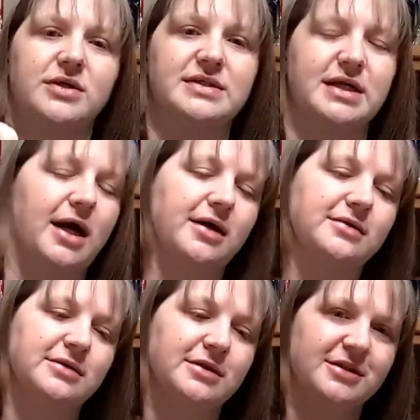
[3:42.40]
always got
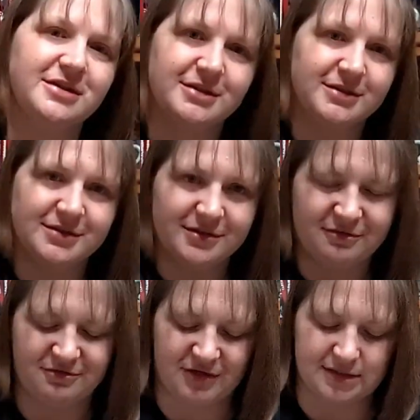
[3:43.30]

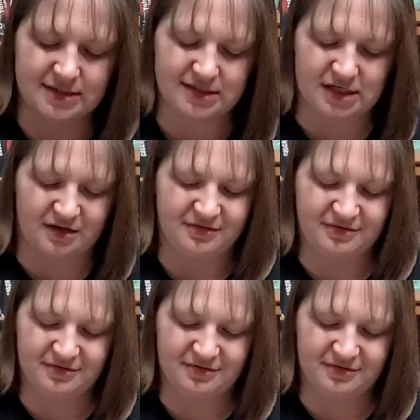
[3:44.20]
fun stuff